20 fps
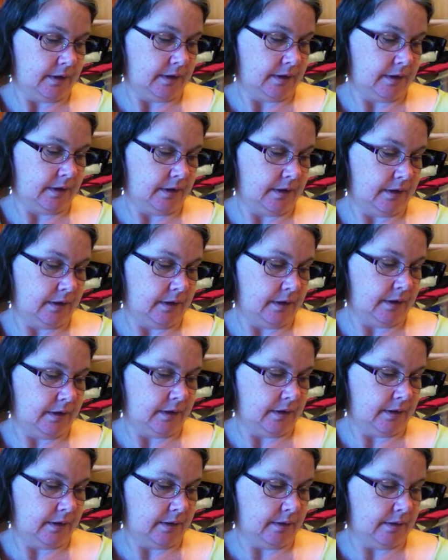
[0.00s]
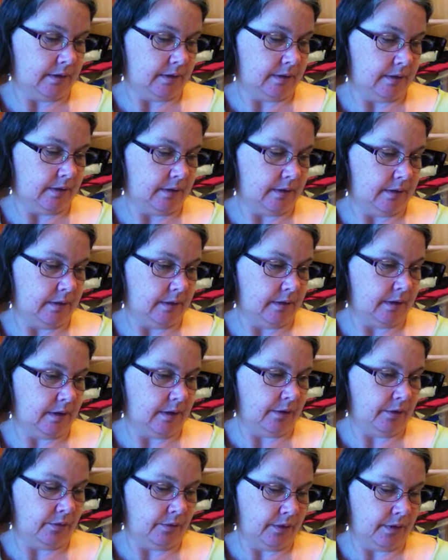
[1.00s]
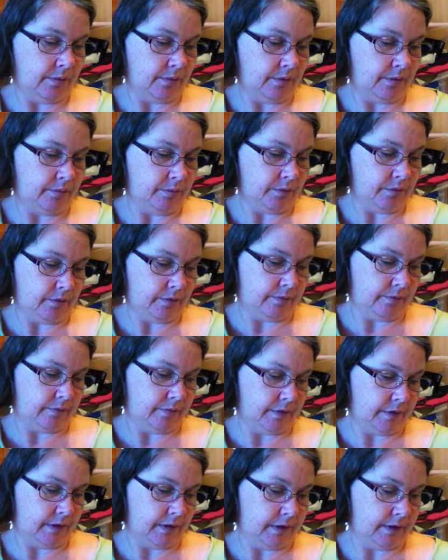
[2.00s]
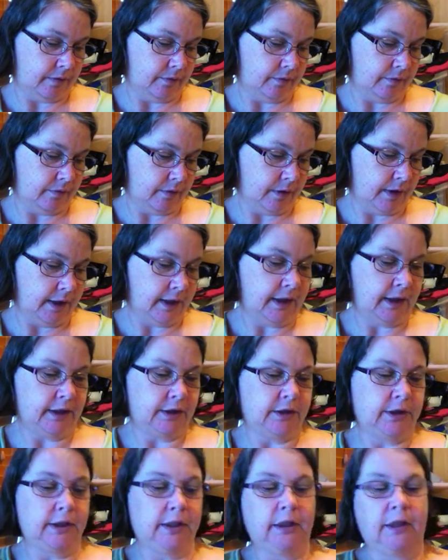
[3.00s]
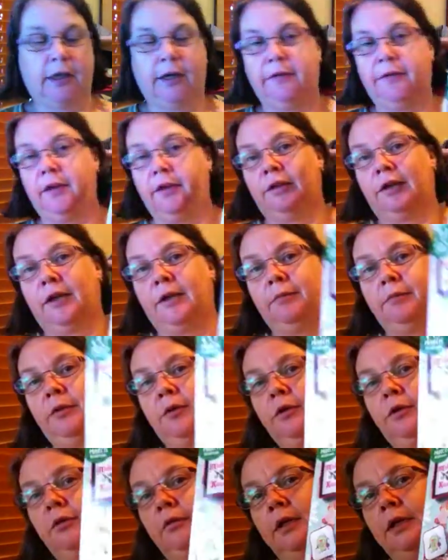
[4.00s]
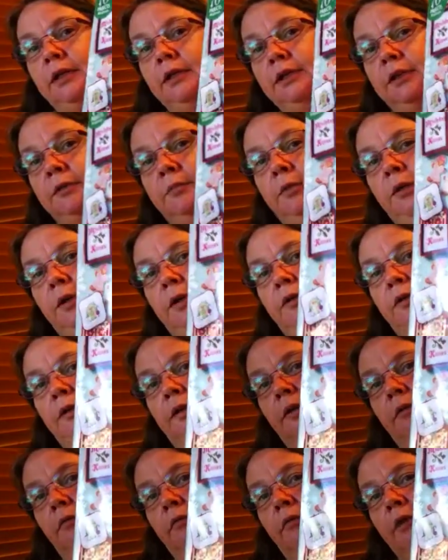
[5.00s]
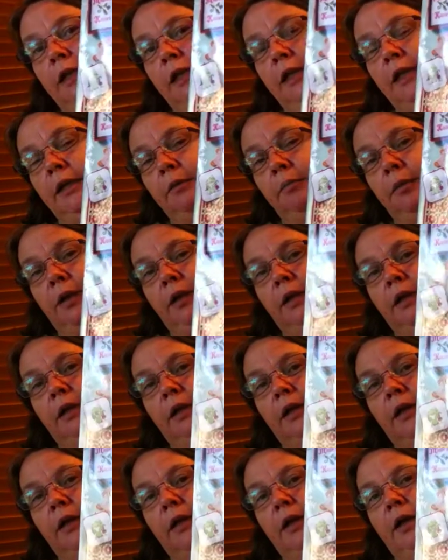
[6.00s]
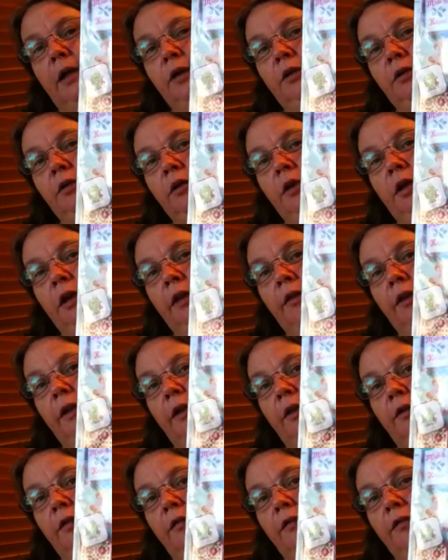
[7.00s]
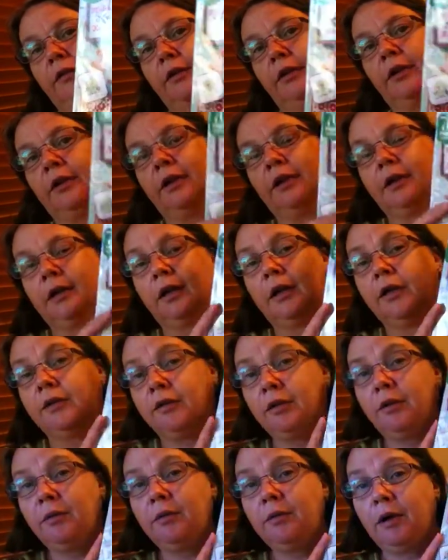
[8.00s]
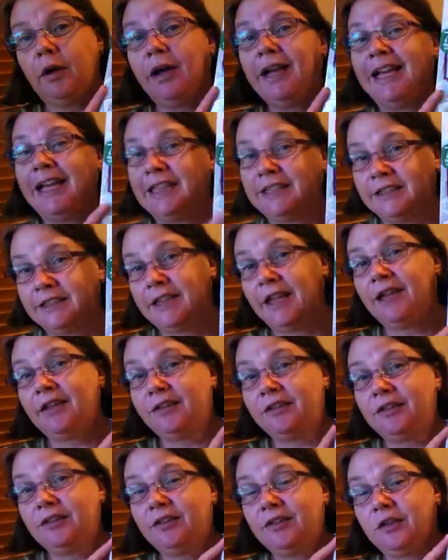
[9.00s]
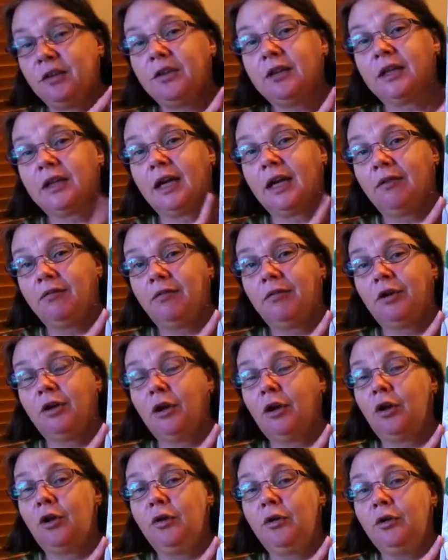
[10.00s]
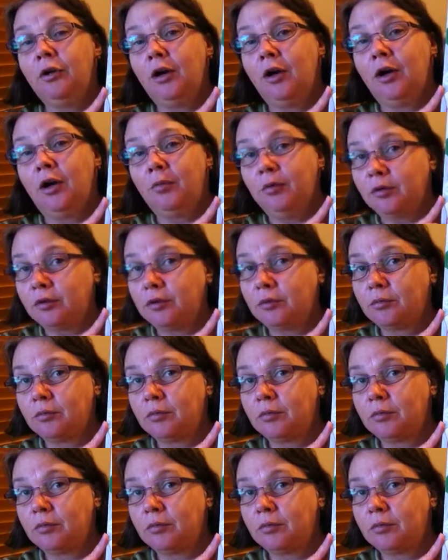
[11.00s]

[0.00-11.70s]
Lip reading: I thought there was more than 5. I actually like this. I'm not a religious person really, but I do like this. So that's just on the cover alone. I was